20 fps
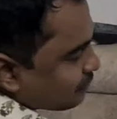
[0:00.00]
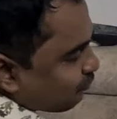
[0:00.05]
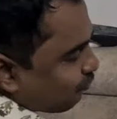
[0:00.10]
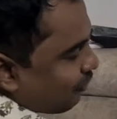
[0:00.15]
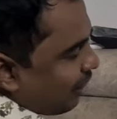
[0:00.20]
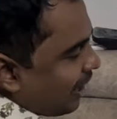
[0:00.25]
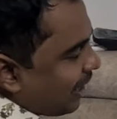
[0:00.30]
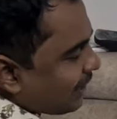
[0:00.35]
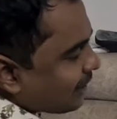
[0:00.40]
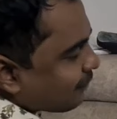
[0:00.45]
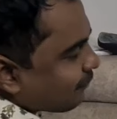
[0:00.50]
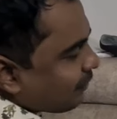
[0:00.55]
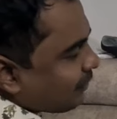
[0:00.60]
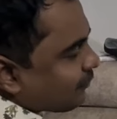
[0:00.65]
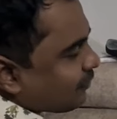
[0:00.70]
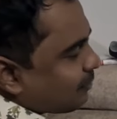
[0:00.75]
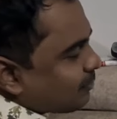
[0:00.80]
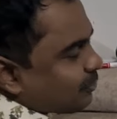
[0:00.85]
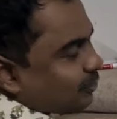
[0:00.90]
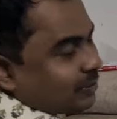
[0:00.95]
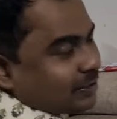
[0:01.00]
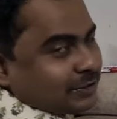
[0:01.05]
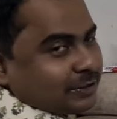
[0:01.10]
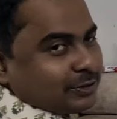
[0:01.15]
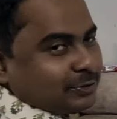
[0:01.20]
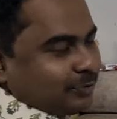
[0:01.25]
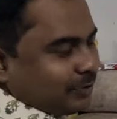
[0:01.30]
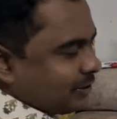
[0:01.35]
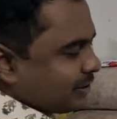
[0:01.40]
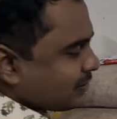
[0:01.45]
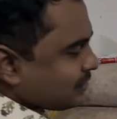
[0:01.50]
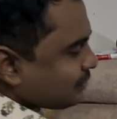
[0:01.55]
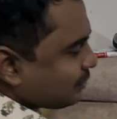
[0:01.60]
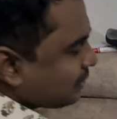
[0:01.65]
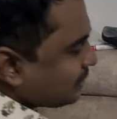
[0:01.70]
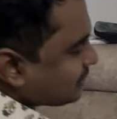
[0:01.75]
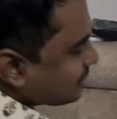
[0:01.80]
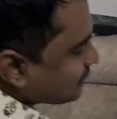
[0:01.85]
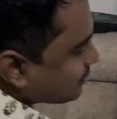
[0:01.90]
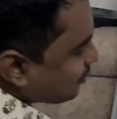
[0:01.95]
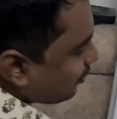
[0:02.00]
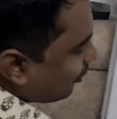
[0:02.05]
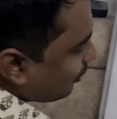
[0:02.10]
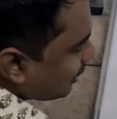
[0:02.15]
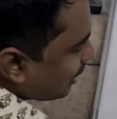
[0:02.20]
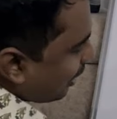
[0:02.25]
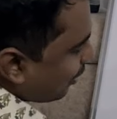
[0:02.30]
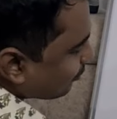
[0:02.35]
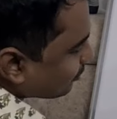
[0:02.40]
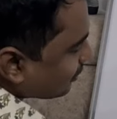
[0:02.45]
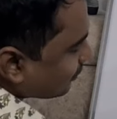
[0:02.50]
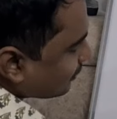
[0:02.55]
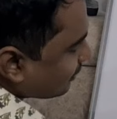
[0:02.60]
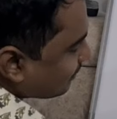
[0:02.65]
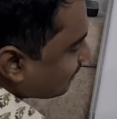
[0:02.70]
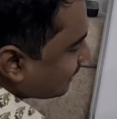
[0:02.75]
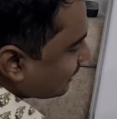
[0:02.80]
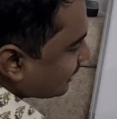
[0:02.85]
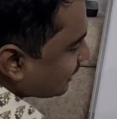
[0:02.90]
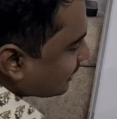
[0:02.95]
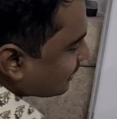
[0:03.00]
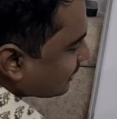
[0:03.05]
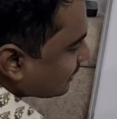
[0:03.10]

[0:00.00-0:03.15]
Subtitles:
far away from 26,200. So this is called out of the money.